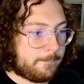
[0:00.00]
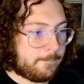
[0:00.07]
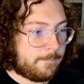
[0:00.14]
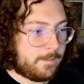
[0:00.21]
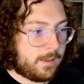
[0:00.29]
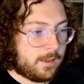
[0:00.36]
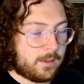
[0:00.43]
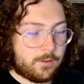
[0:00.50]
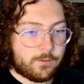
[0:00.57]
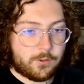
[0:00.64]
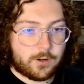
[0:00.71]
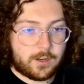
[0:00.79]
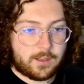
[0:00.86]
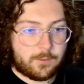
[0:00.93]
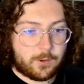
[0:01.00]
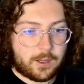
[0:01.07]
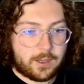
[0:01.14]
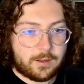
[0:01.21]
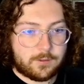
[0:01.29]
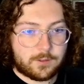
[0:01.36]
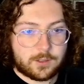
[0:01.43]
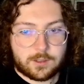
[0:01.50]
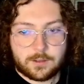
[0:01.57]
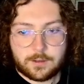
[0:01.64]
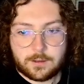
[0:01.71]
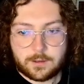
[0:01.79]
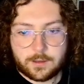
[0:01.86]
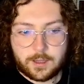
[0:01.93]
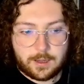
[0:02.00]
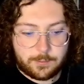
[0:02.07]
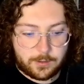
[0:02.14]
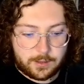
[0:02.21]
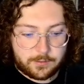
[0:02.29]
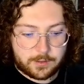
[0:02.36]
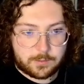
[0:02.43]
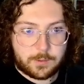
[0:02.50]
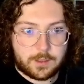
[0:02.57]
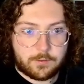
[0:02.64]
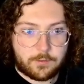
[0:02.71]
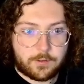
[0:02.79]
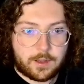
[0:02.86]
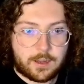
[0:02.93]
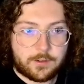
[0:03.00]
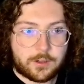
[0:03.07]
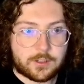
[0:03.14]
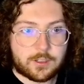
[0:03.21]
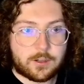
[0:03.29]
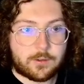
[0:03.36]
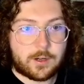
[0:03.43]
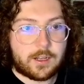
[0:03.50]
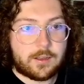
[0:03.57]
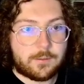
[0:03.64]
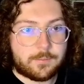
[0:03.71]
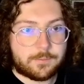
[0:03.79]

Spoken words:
Thank you, Viridian Waves. Can't believe it's been 5 years already.